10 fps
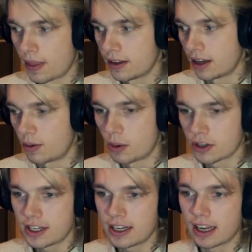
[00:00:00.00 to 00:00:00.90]
Now we will
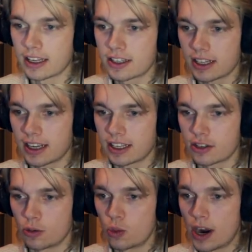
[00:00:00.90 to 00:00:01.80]
see that it gets
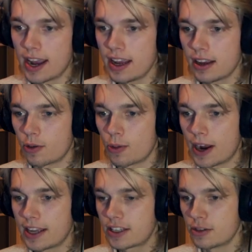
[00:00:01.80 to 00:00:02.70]
way
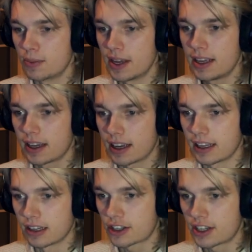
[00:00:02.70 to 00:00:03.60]
too big, it
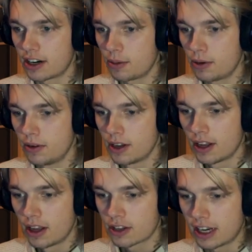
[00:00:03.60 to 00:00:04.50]
looks terrible,
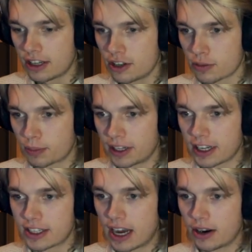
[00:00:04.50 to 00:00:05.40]
so let's just bring this
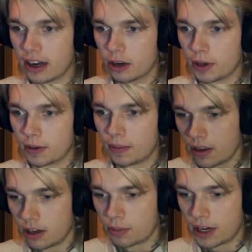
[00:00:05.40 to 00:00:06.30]
down a little bit.
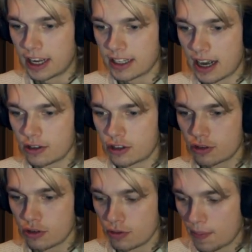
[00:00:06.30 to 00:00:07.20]
I'm going to bring it down
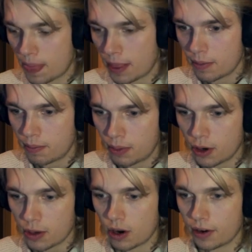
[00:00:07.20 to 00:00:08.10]
to
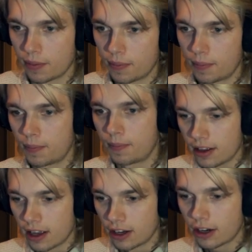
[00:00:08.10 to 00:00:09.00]
0.1.
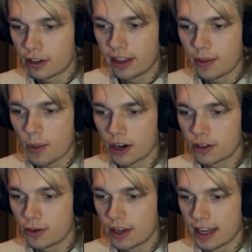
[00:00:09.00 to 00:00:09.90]
Another thing we want to
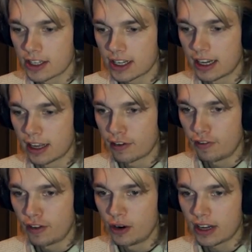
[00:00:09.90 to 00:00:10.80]
do is click
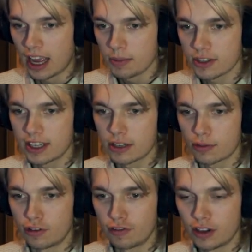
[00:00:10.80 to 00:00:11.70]
fill caps. This
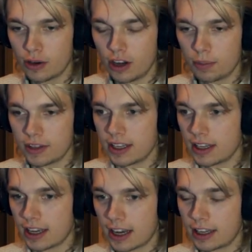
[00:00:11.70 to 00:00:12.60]
will fill up the
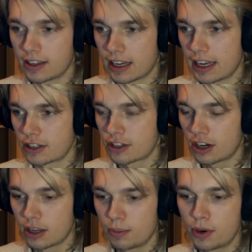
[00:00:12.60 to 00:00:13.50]
end and
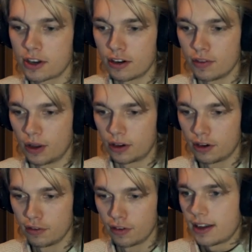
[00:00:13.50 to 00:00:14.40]
starting point of the
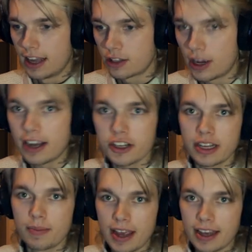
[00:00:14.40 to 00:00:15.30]
curve. And to
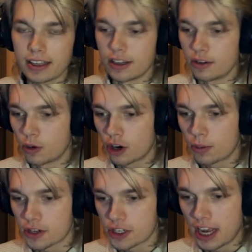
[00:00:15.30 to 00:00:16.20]
actually make the
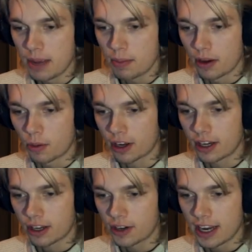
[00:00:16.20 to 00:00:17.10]
worm shape, we're going
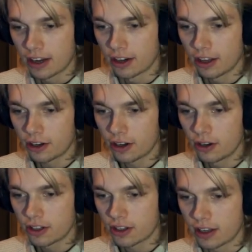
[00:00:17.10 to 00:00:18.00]
to create another
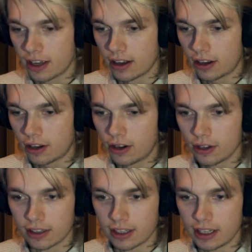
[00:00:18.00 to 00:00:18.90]
node
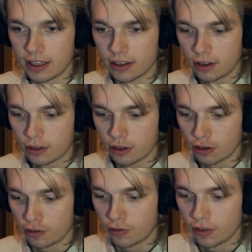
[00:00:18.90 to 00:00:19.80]
called the
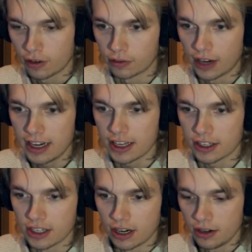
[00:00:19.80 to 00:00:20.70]
curve
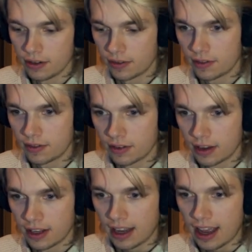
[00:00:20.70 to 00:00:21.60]
radius node.
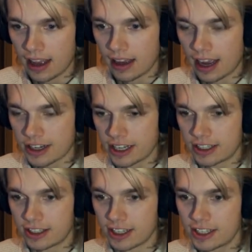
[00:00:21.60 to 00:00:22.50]
Actually,
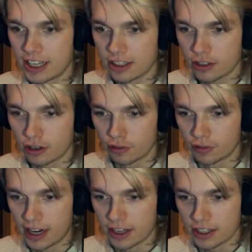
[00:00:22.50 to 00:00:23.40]
it's the set curve
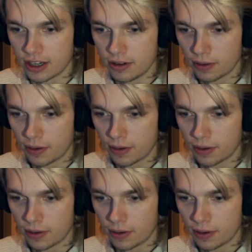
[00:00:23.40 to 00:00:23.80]
radius node.